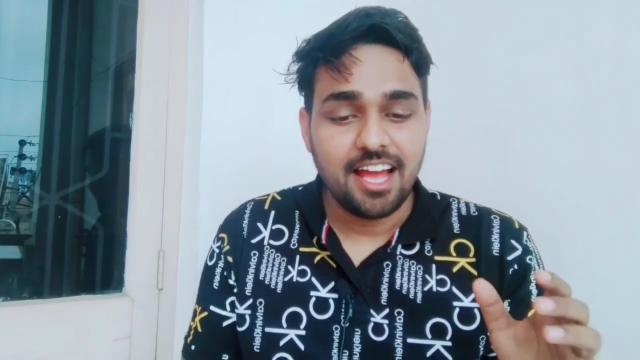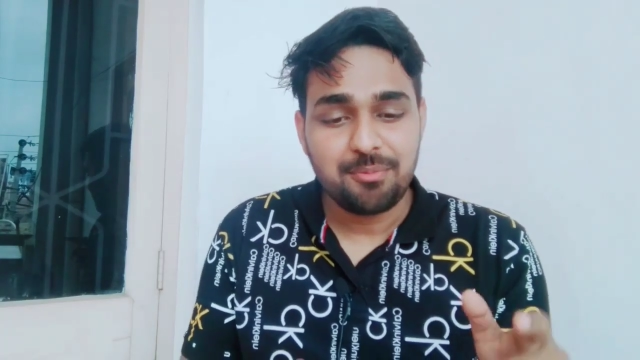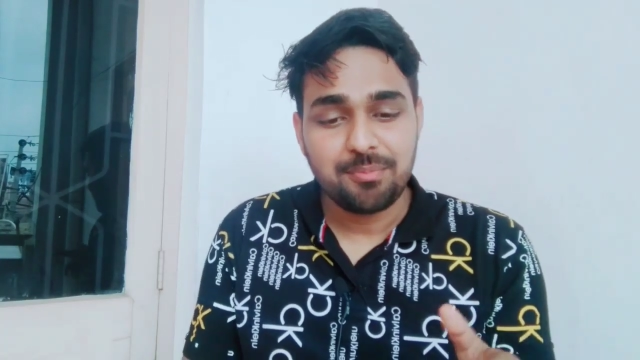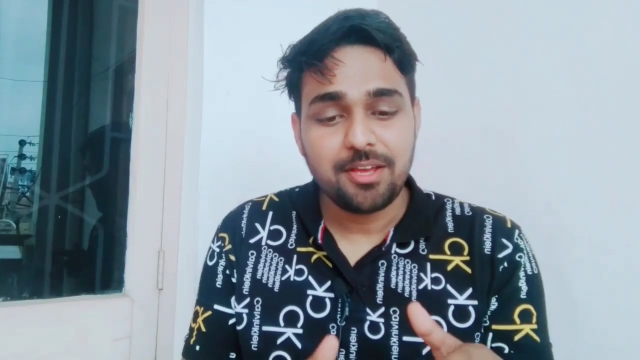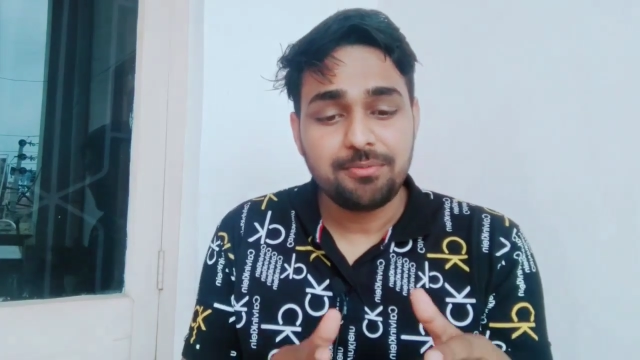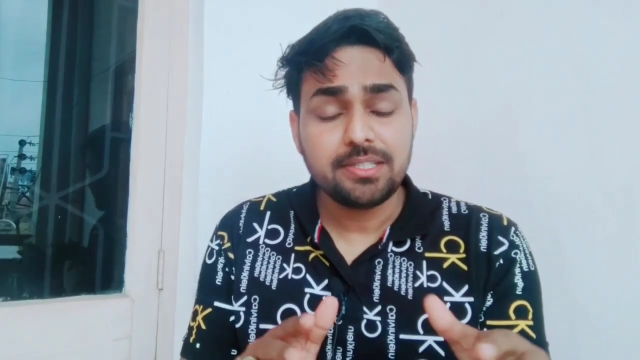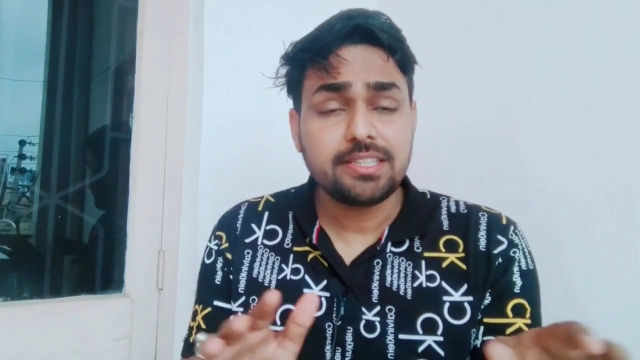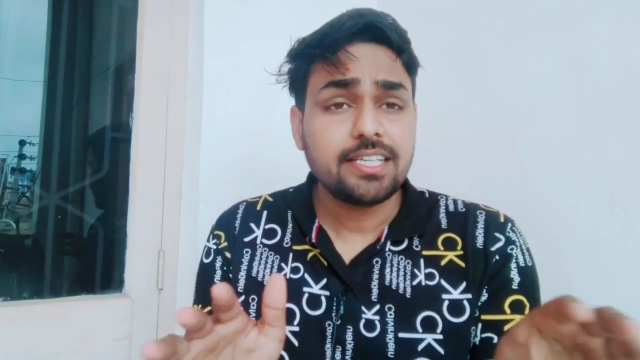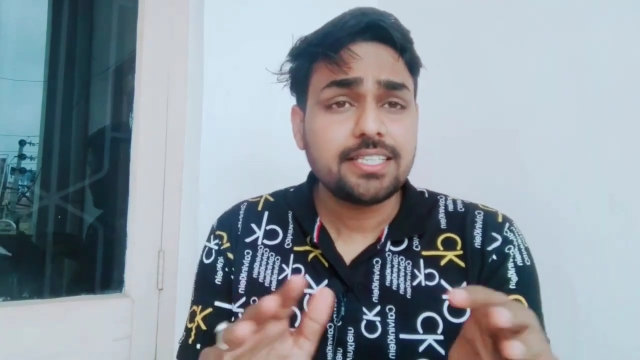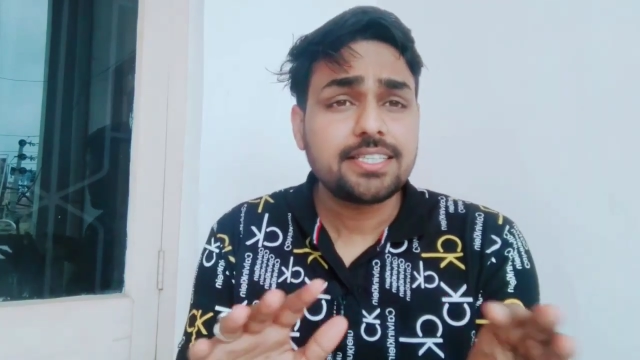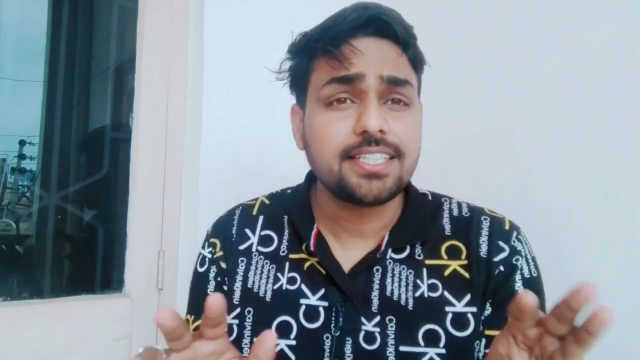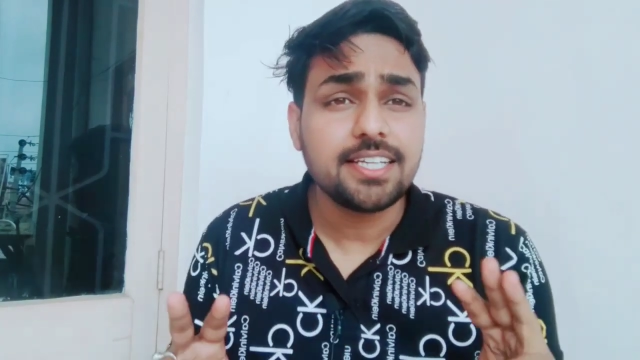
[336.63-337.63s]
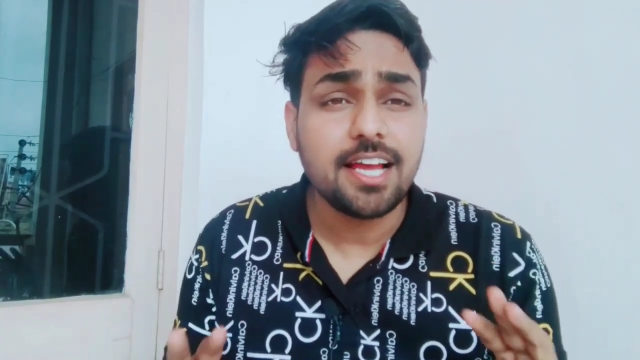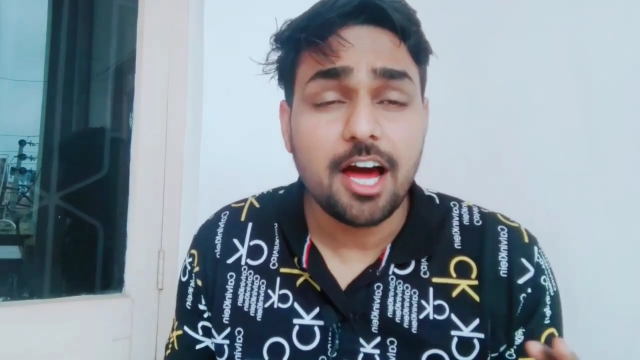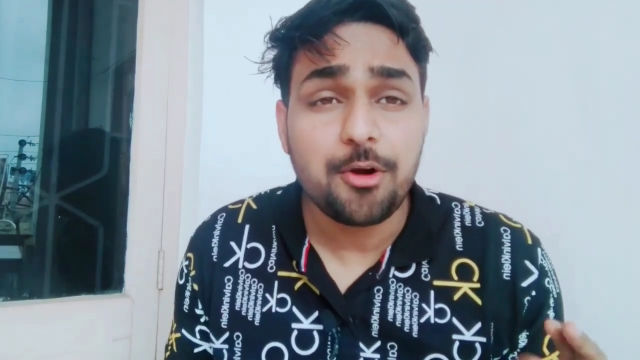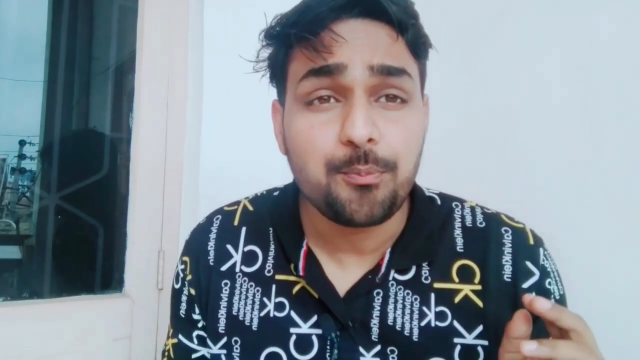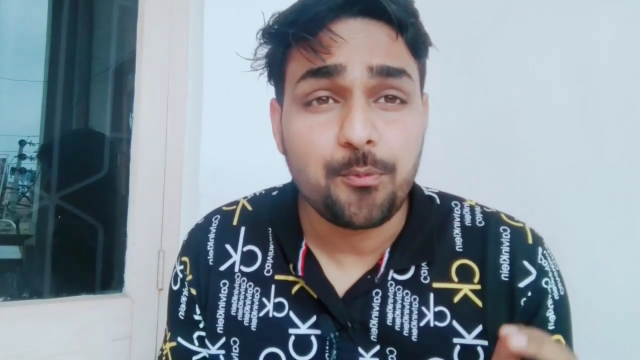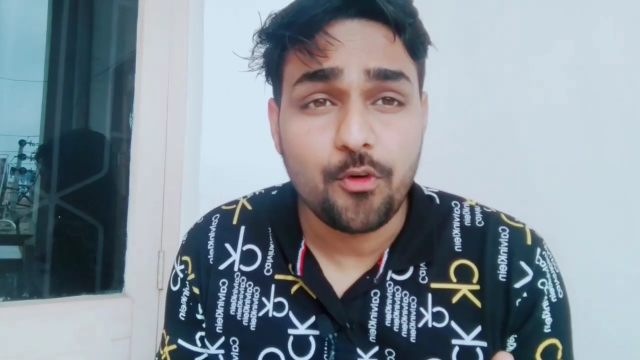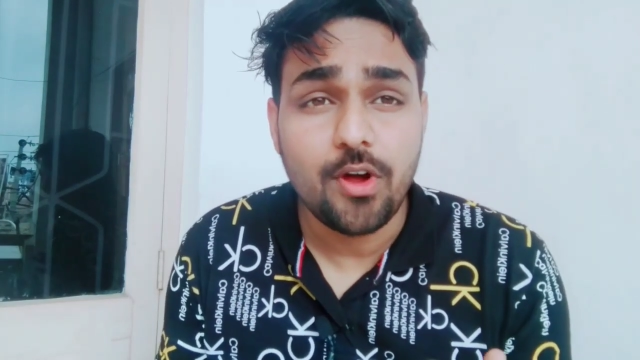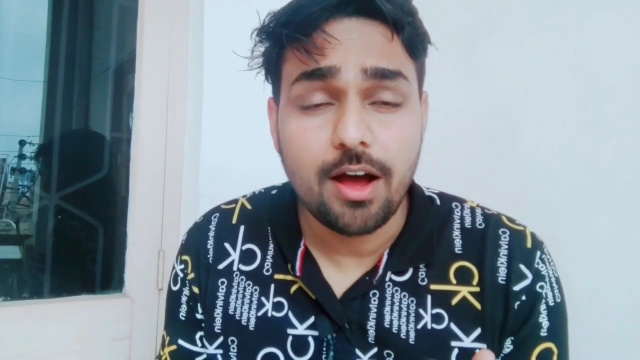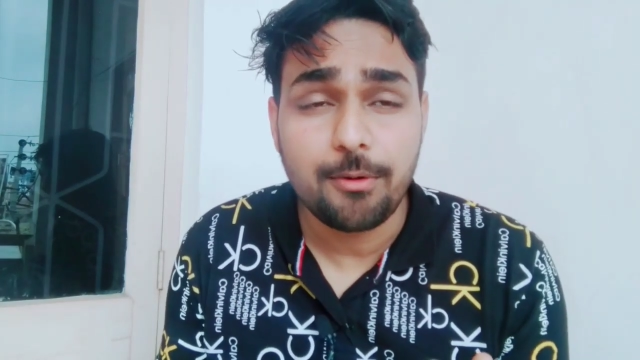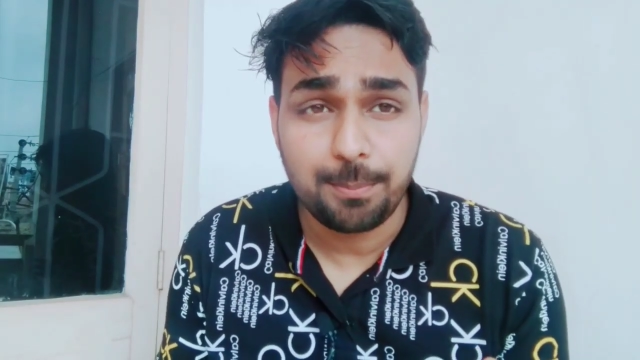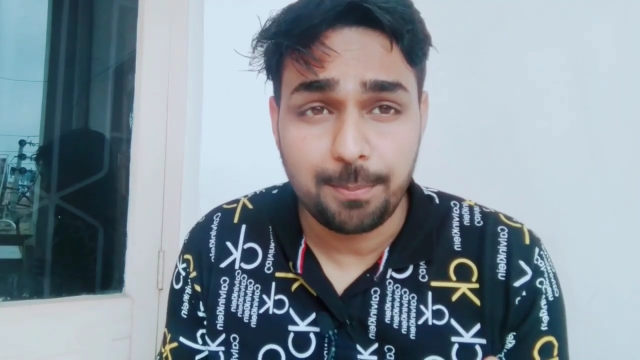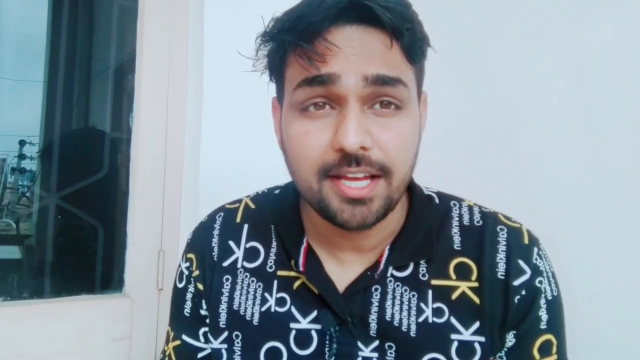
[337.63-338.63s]
And maybe they three are
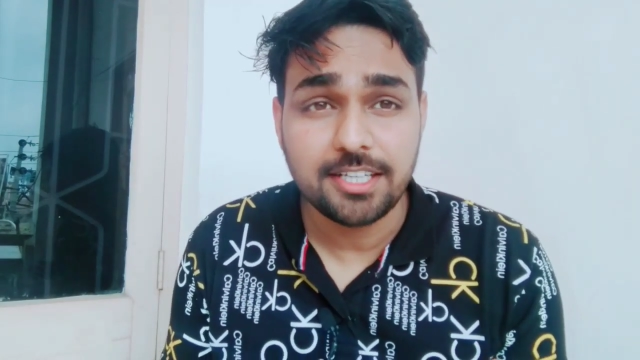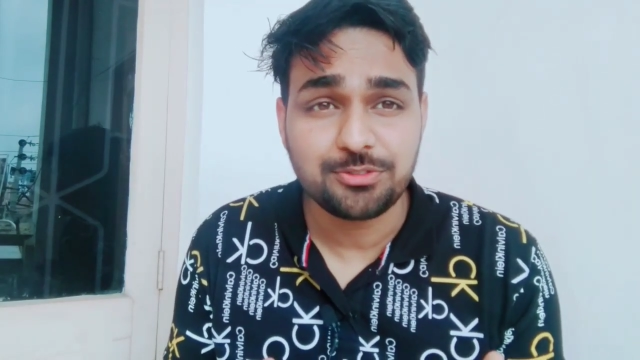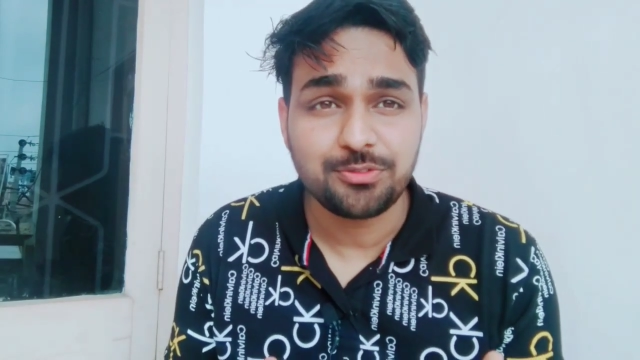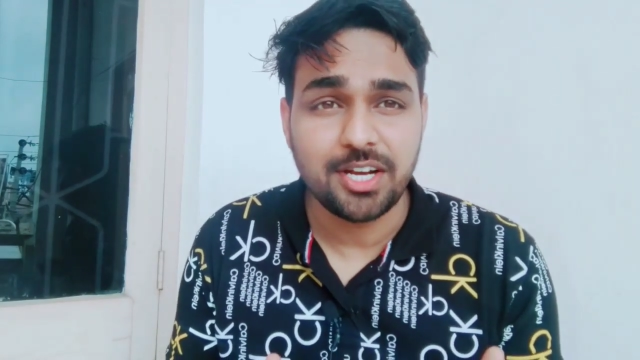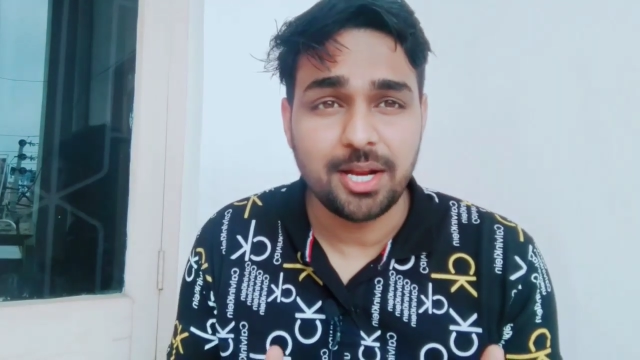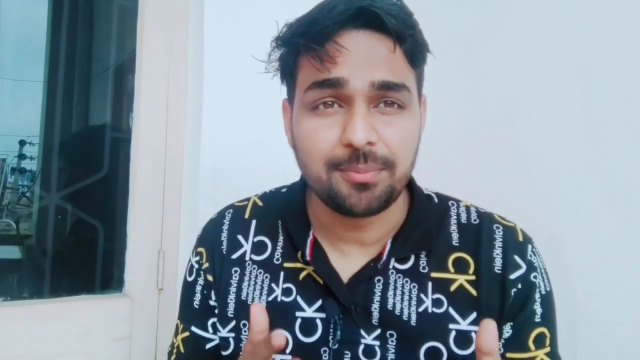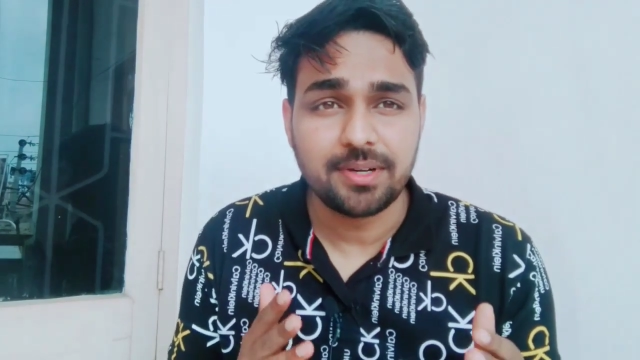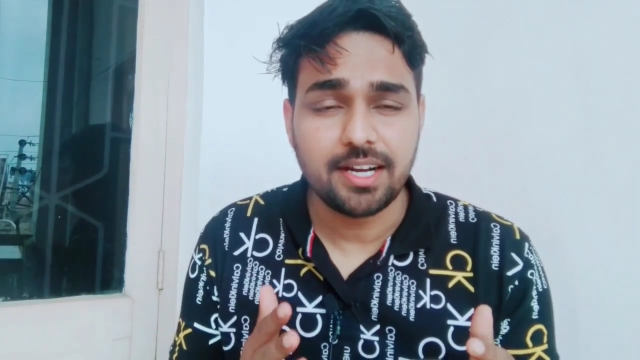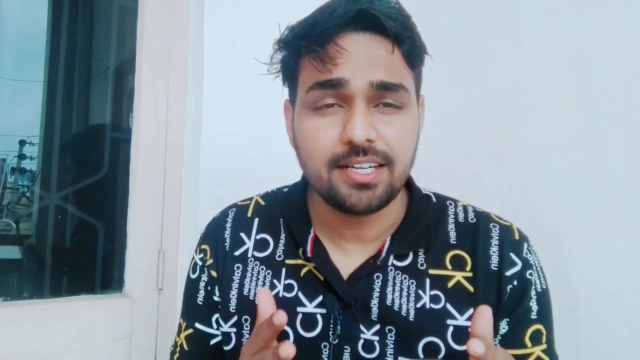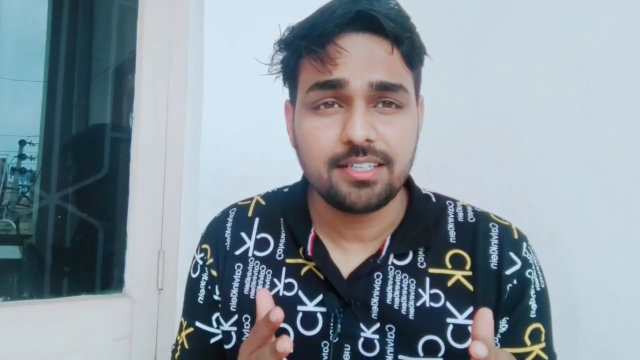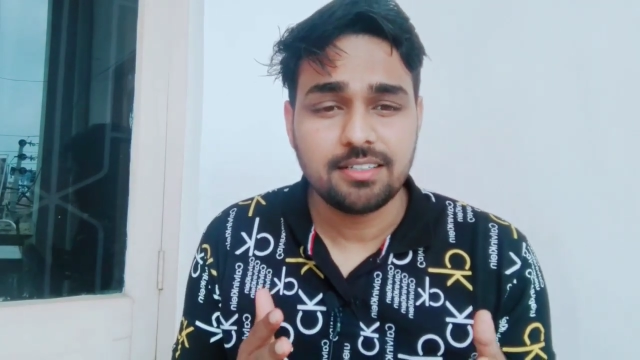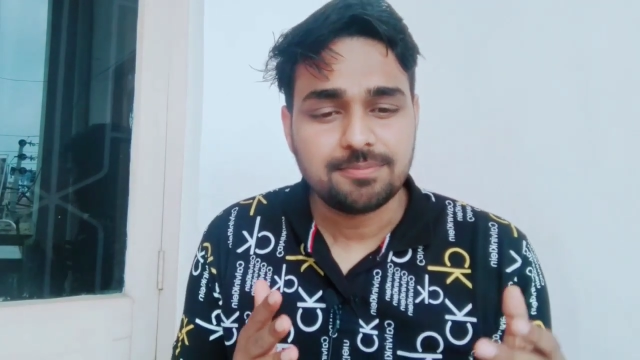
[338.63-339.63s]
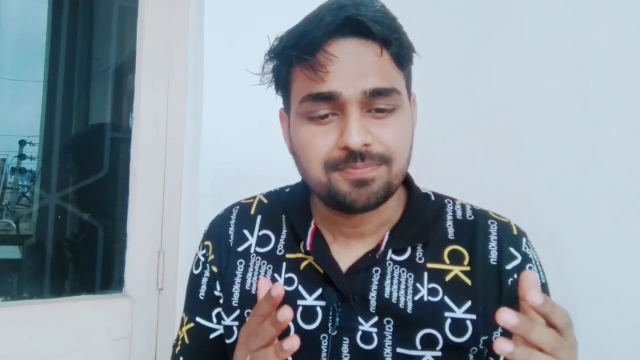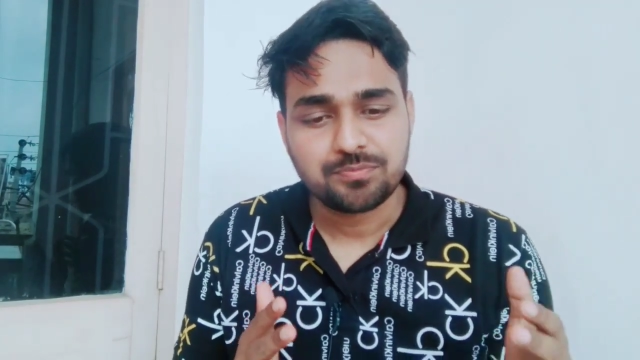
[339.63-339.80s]
best friends, right?